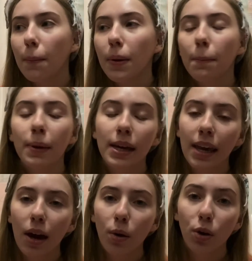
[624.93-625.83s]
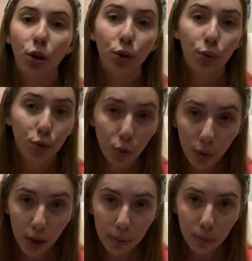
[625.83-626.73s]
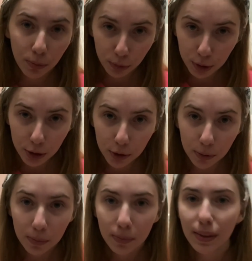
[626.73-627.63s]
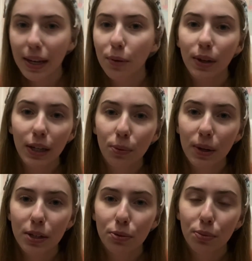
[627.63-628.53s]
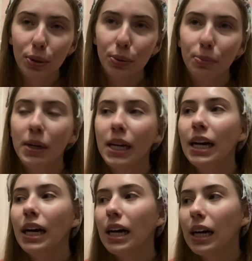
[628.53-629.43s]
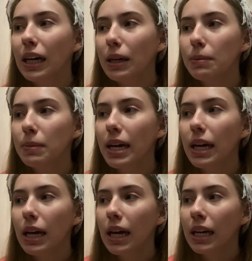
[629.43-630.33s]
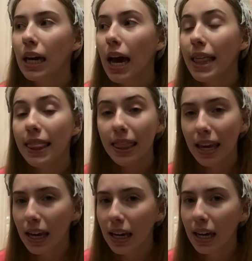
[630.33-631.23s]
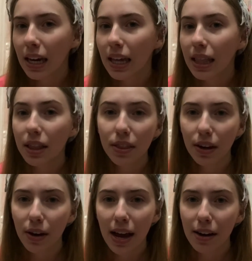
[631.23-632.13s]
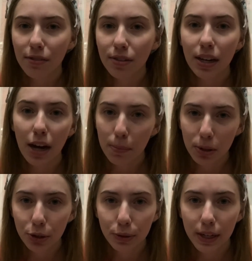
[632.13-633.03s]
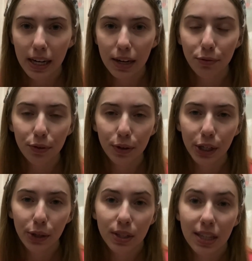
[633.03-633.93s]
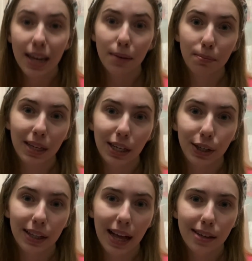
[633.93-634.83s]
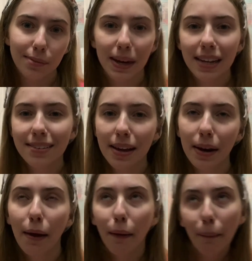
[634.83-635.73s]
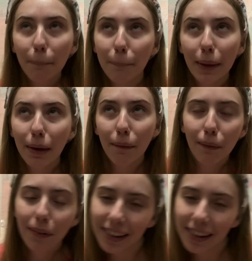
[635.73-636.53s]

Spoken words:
pick out your dorm room, like where you want to room, and I think they'll have an opportunity for you to like meet your classmates and mingle.